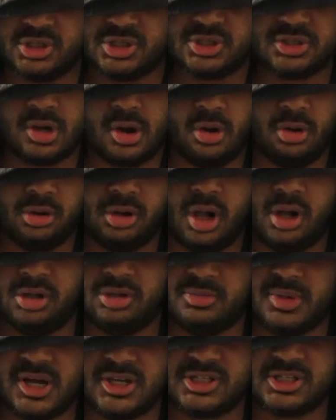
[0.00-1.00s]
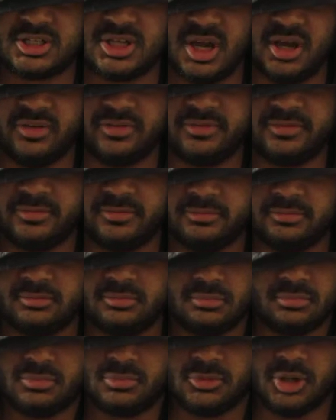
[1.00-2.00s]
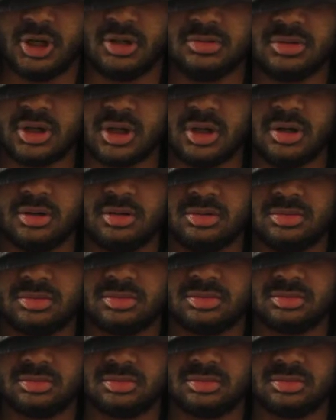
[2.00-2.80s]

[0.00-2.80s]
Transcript: stole all my stuff. I don't care.